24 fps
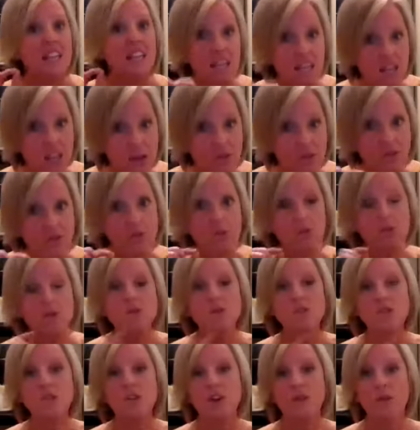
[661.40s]
if you
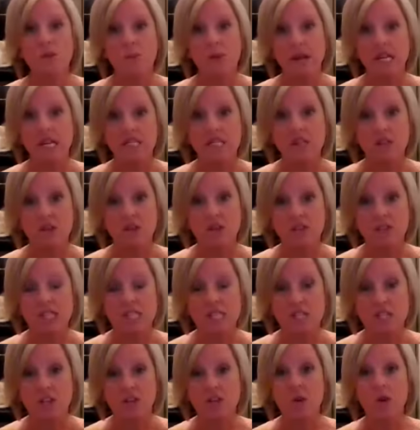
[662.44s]
use it on the right surface
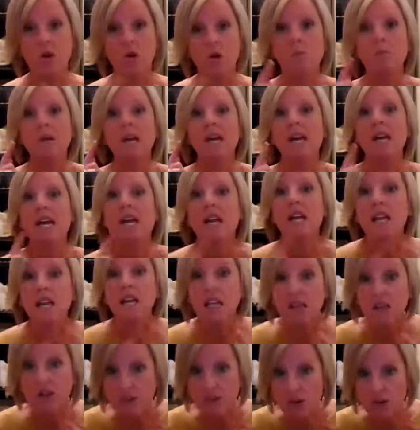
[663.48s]
in your home,
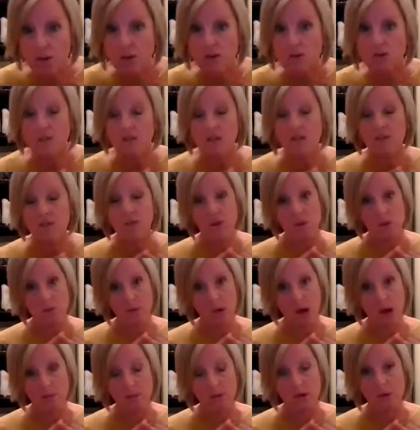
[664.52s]
if you use it for the
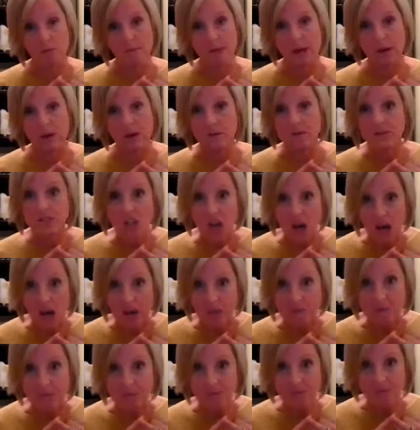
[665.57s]
proper amount of
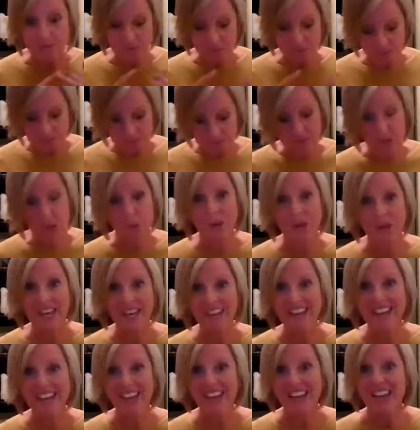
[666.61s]
time,
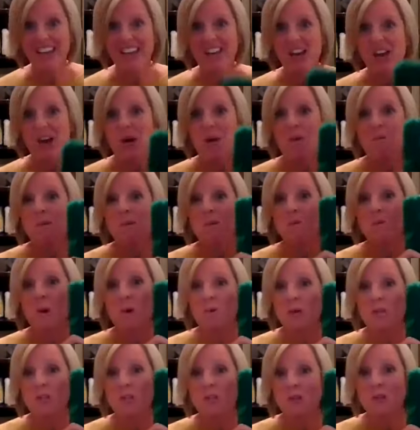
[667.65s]
okay? But what
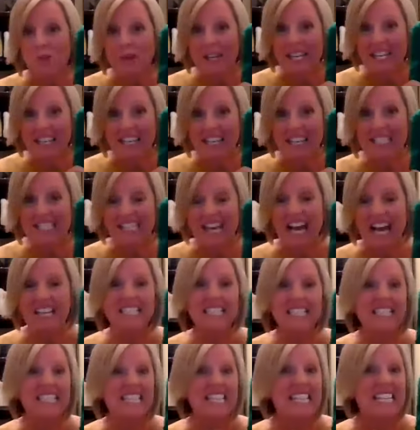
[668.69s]
we're doing is
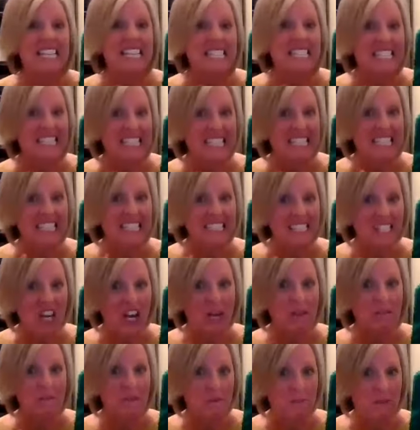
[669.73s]
actually 6
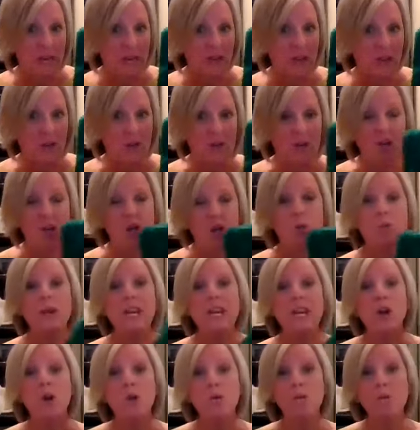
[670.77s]
times better. We
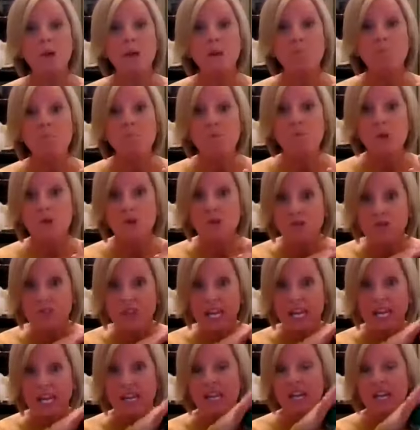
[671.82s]
are
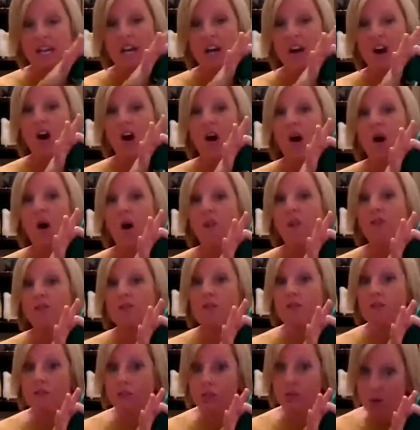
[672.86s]
removing all the
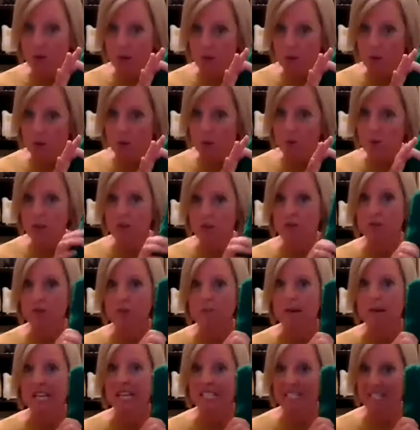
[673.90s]
food for
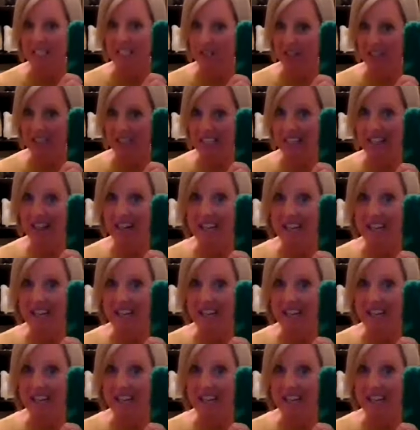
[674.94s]
bacteria